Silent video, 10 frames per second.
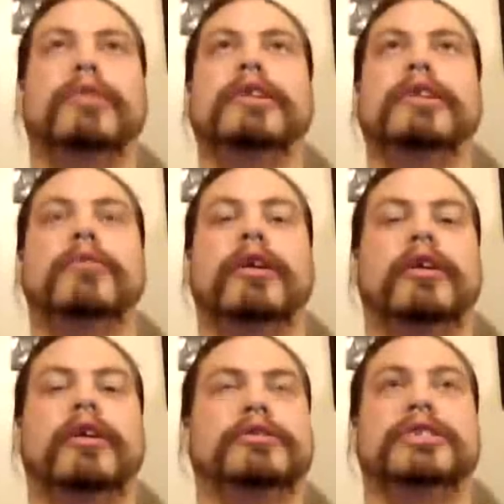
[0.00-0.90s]
really want to
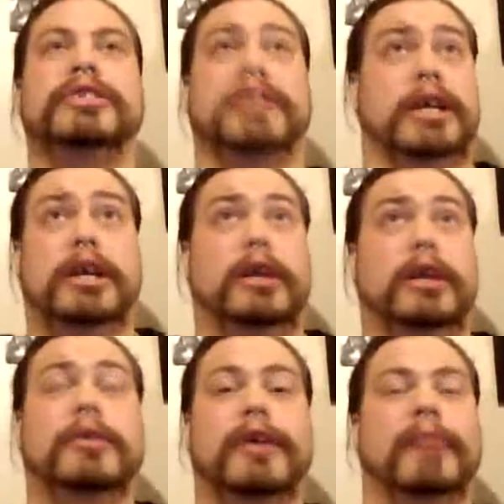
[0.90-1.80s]
go to just
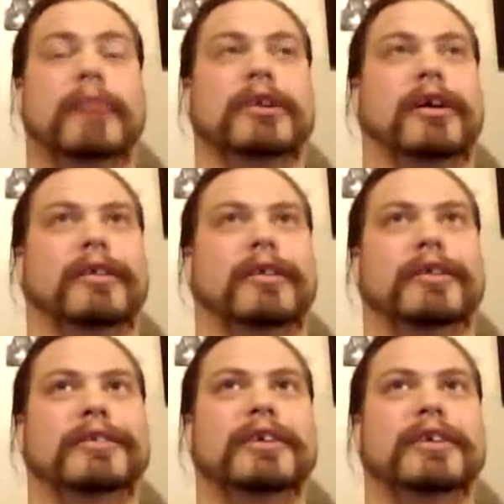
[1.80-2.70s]
any Comic-Con.
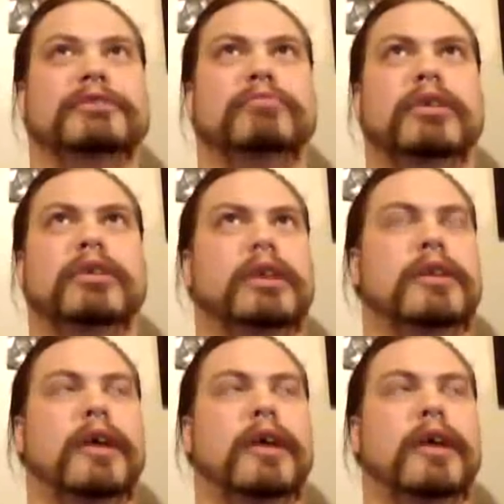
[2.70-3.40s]
But there's really